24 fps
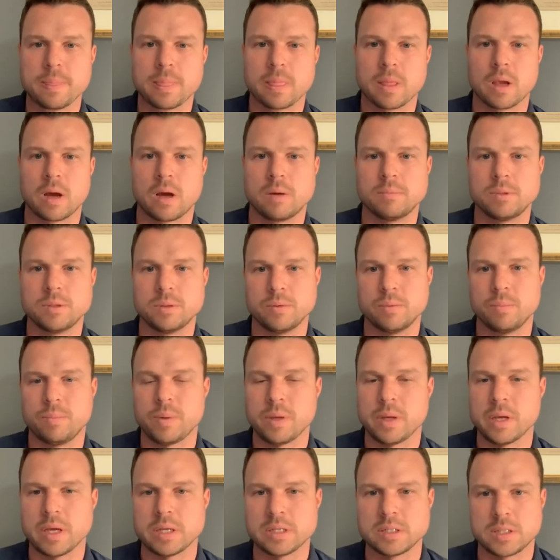I'm doing
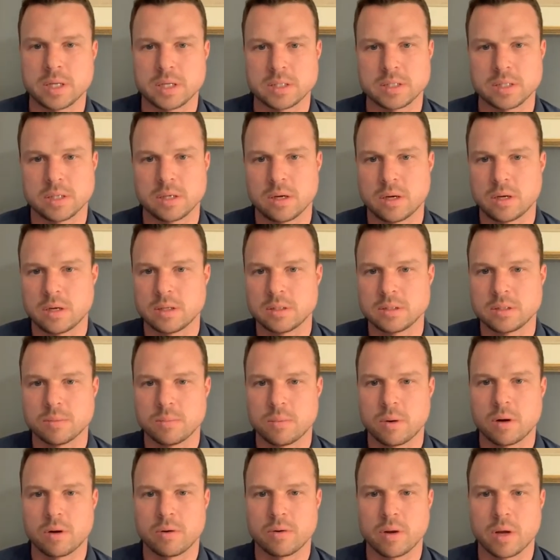pH testing on it
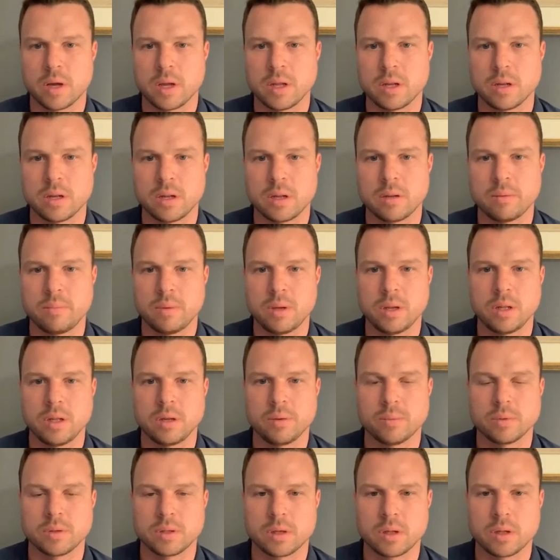tomorrow night and meeting
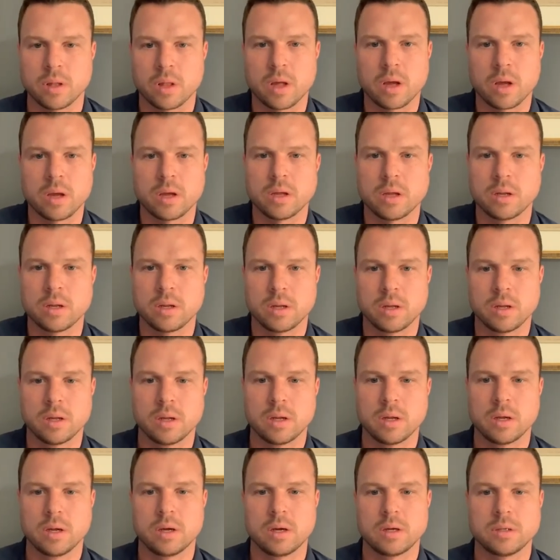with the client
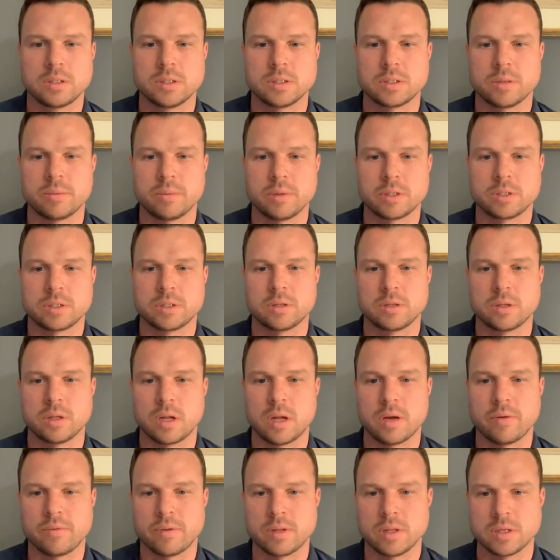just to make sure that
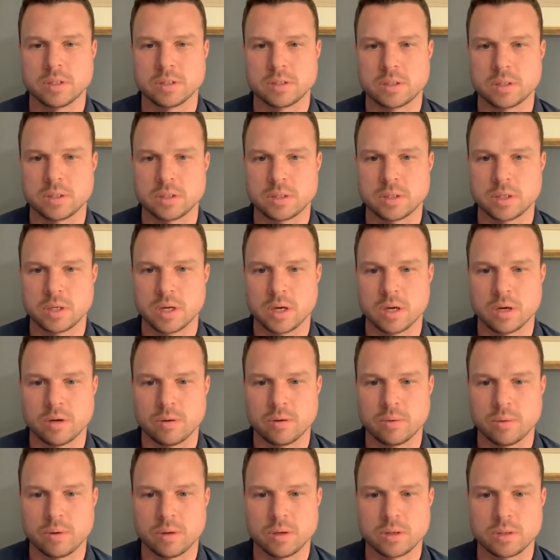everything's good to
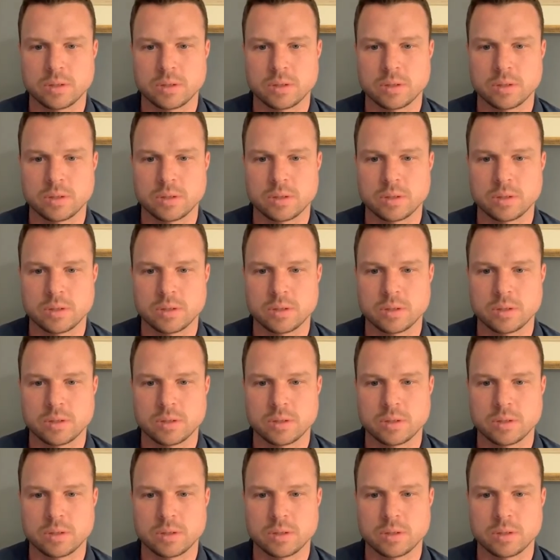go.